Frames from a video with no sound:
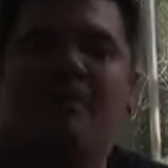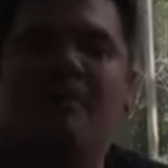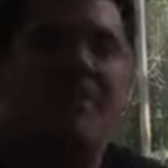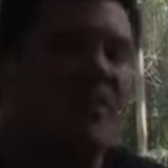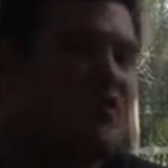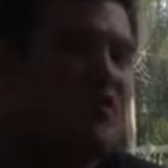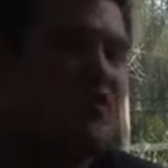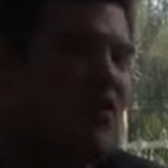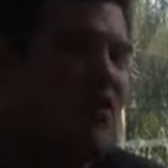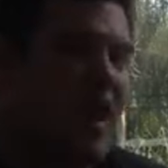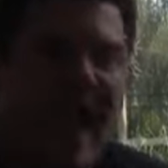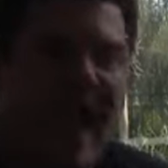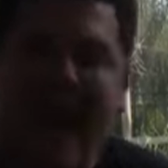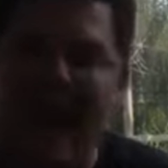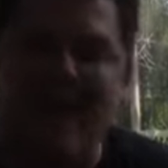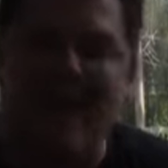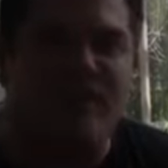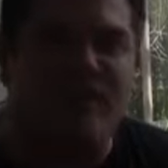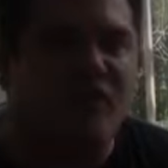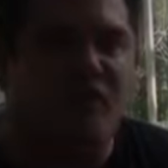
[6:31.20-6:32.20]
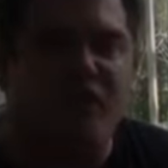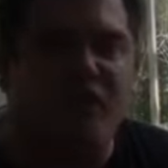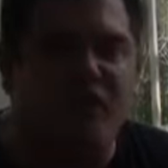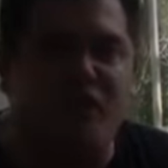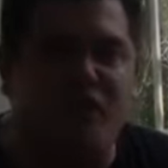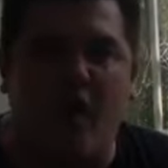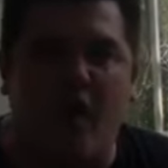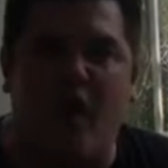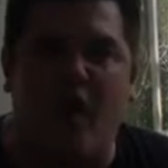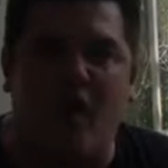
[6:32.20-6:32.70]
But you have to
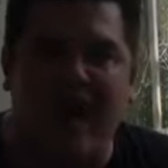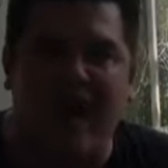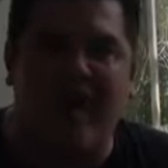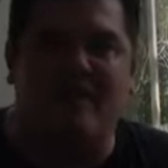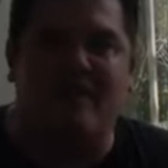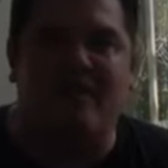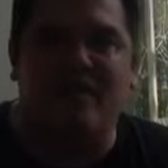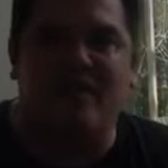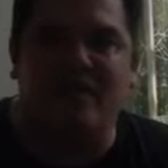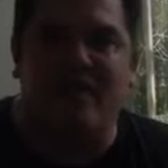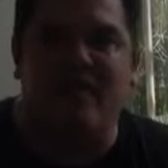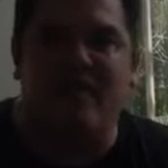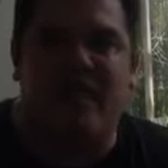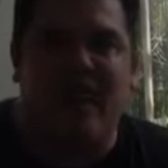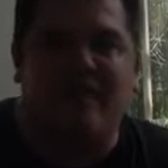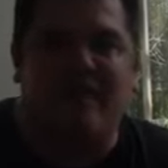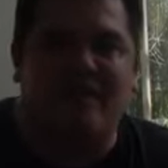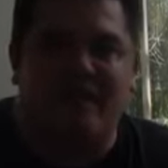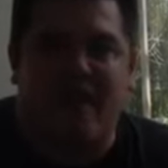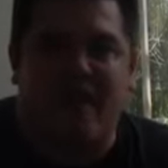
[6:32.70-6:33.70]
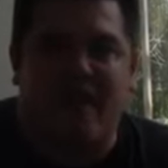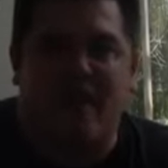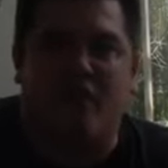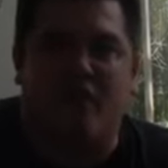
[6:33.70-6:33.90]
follow everything that I tell